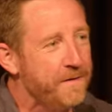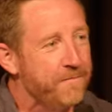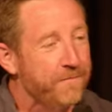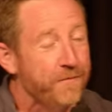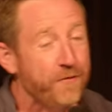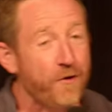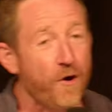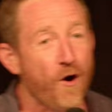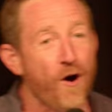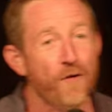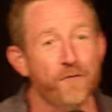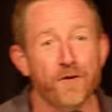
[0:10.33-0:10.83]

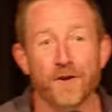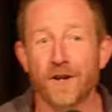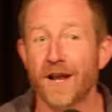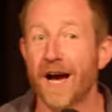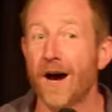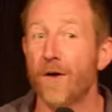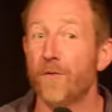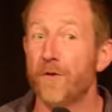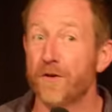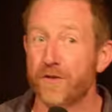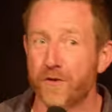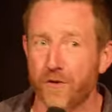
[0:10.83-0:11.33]
So often
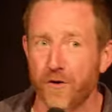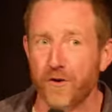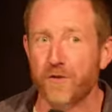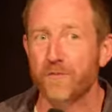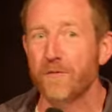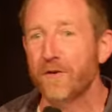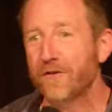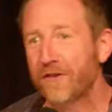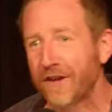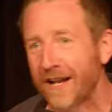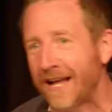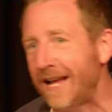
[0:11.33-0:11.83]
with
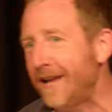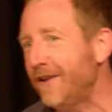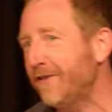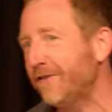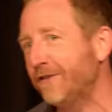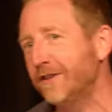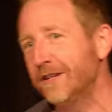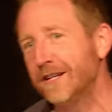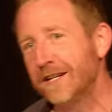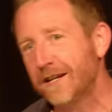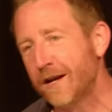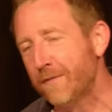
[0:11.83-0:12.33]
Christmas and
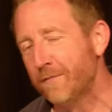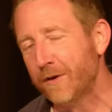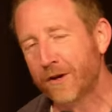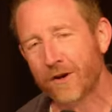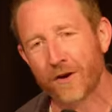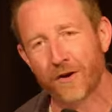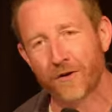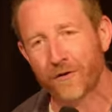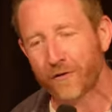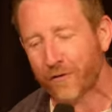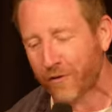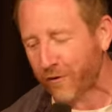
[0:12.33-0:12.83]
Easter, and
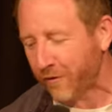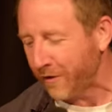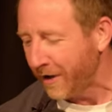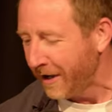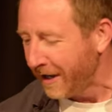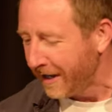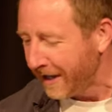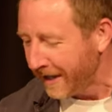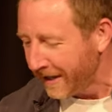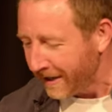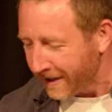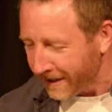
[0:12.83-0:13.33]
because
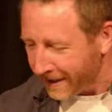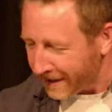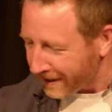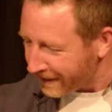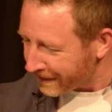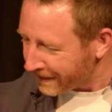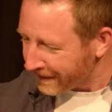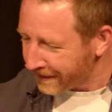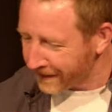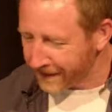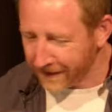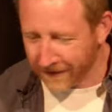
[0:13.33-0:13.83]

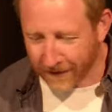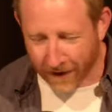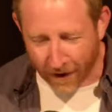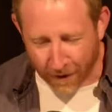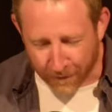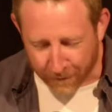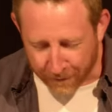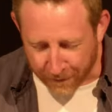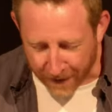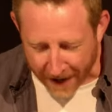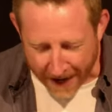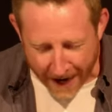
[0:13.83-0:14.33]

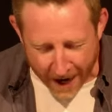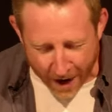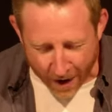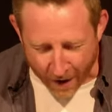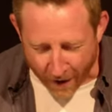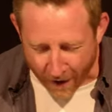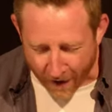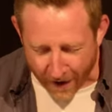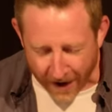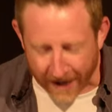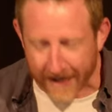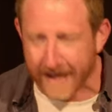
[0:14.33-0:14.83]
of
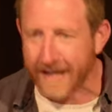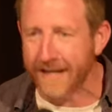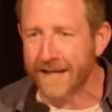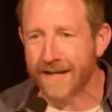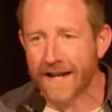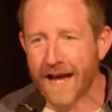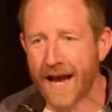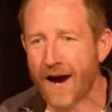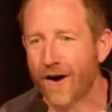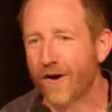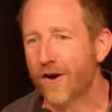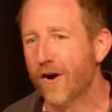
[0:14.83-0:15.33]
how in
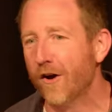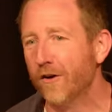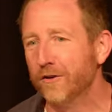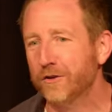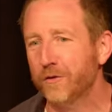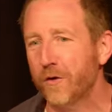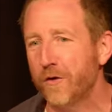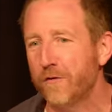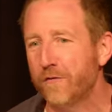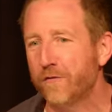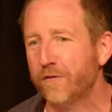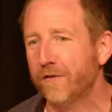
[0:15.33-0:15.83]
our
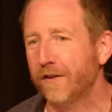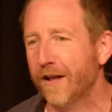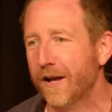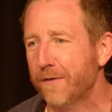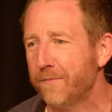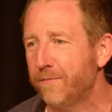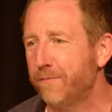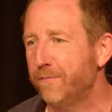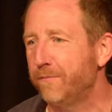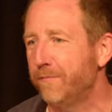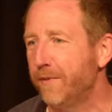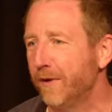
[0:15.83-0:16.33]
culture we've like
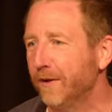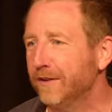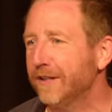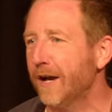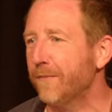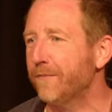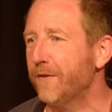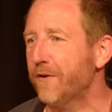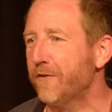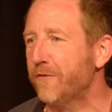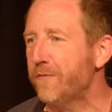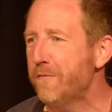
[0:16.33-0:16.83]
built
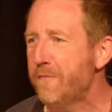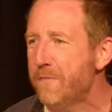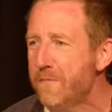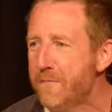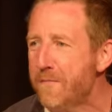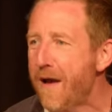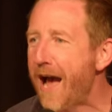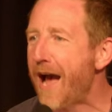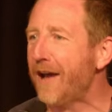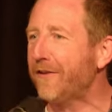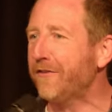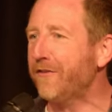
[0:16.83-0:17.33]
up this
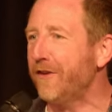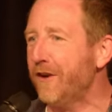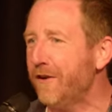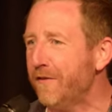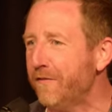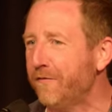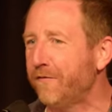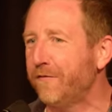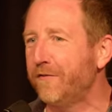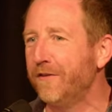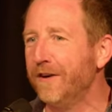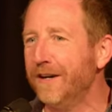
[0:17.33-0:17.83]

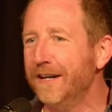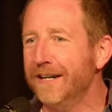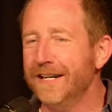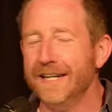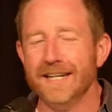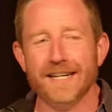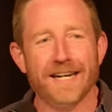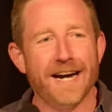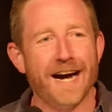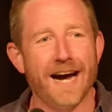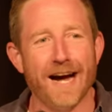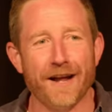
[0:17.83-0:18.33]
massive
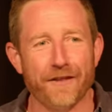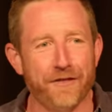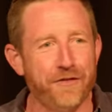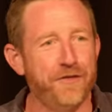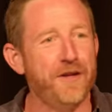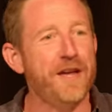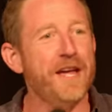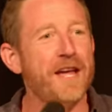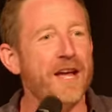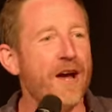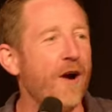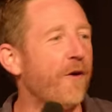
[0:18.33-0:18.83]

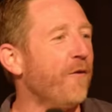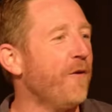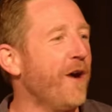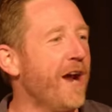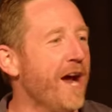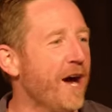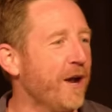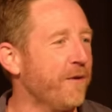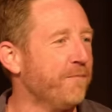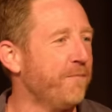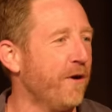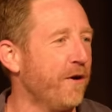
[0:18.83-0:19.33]
thing
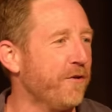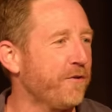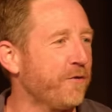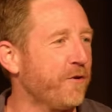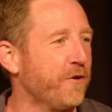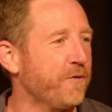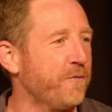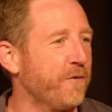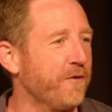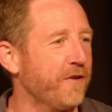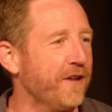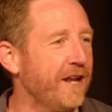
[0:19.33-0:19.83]
around both
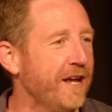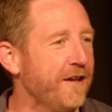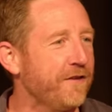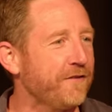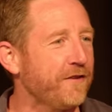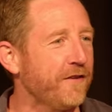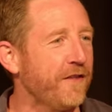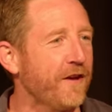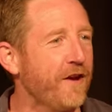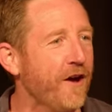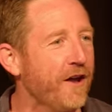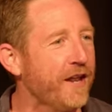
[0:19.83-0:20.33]
Christmas and
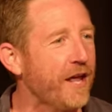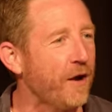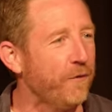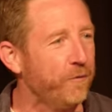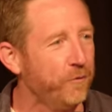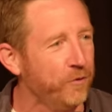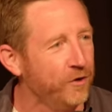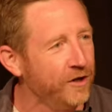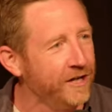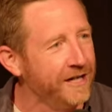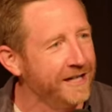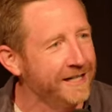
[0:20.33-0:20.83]
Easter, they kind of get
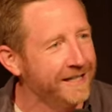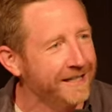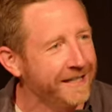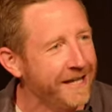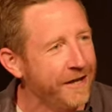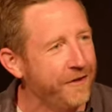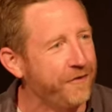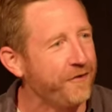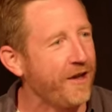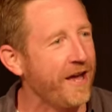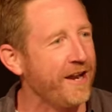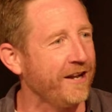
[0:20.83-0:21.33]
really
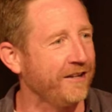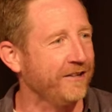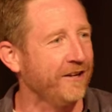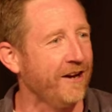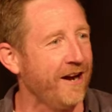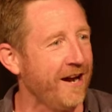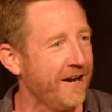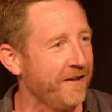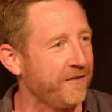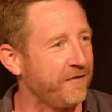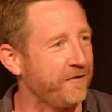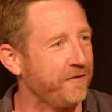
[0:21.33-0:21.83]

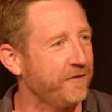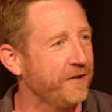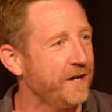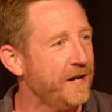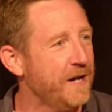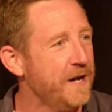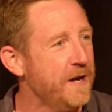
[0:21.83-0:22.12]
sanitized.